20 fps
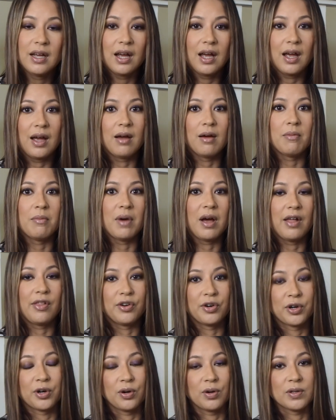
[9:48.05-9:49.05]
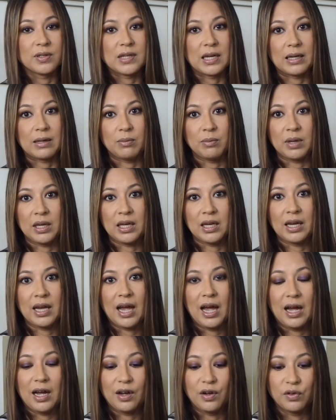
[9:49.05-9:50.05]
Other girls like me
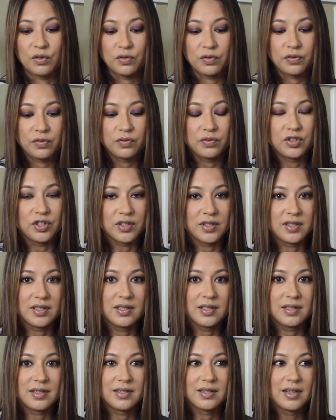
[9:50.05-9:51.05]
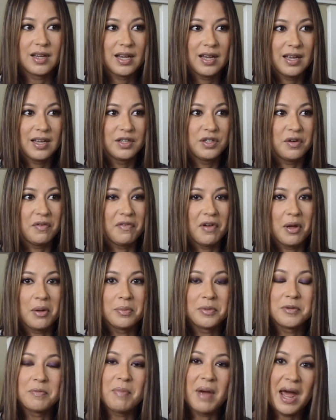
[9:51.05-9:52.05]
have just
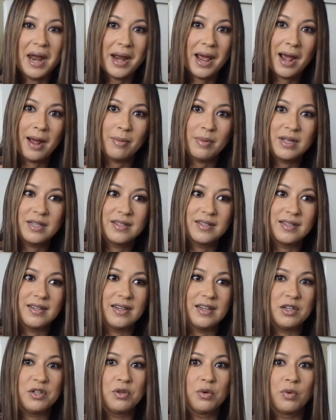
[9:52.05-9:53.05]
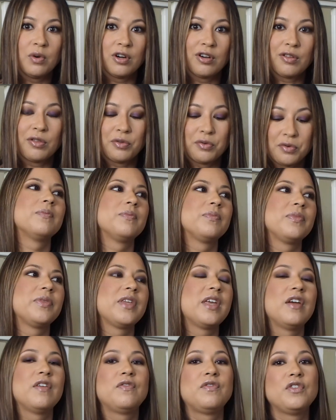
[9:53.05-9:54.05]
developed bad habits and need to work through.
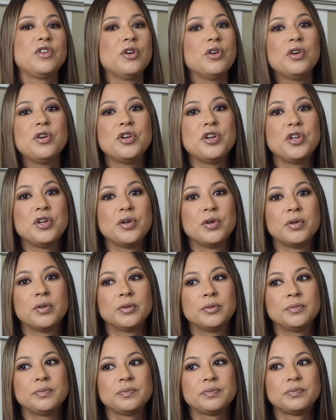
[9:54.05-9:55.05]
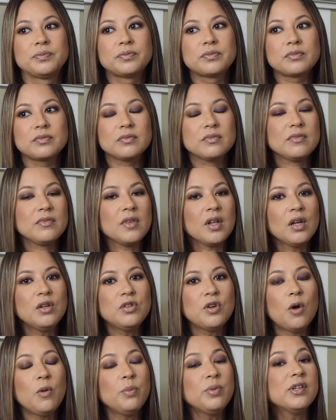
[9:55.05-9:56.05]
If you're new,
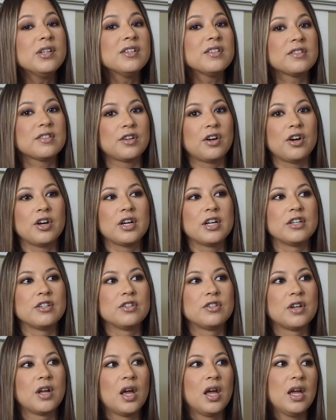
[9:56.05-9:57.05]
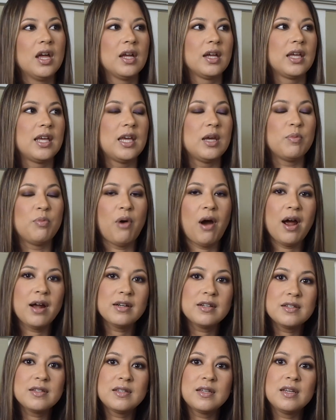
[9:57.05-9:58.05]
don't be discouraged. Keep
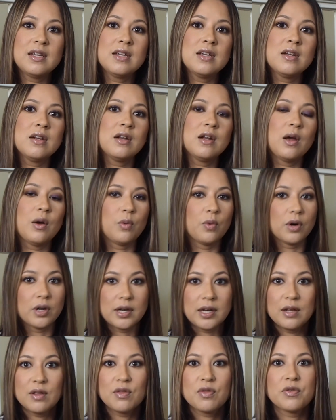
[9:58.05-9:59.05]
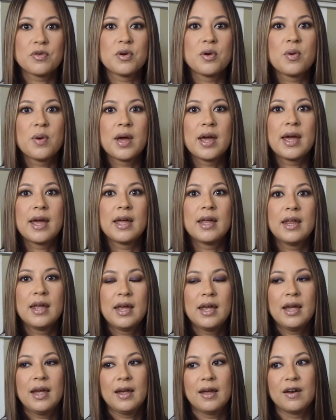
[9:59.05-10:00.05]
practicing, working through it,
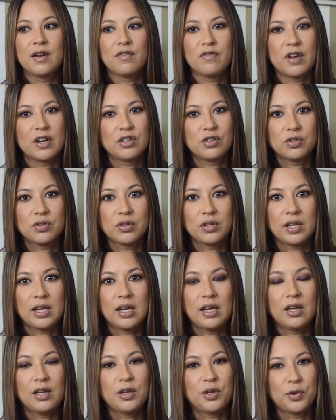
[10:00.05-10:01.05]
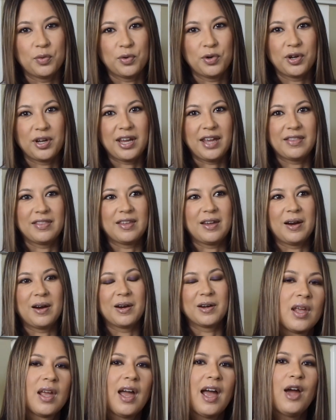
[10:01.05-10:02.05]
and eventually you will get
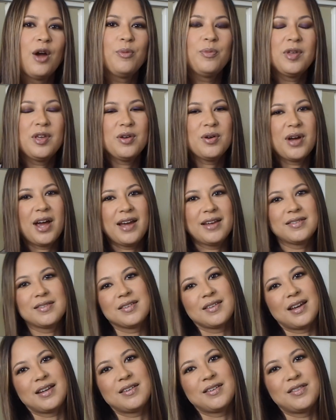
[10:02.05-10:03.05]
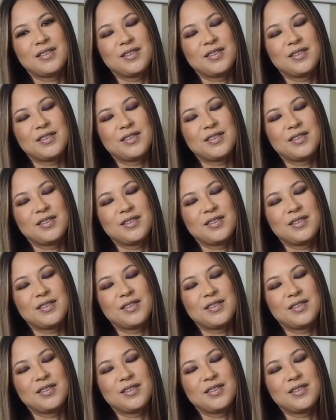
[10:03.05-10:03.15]
there. I hope that you guys liked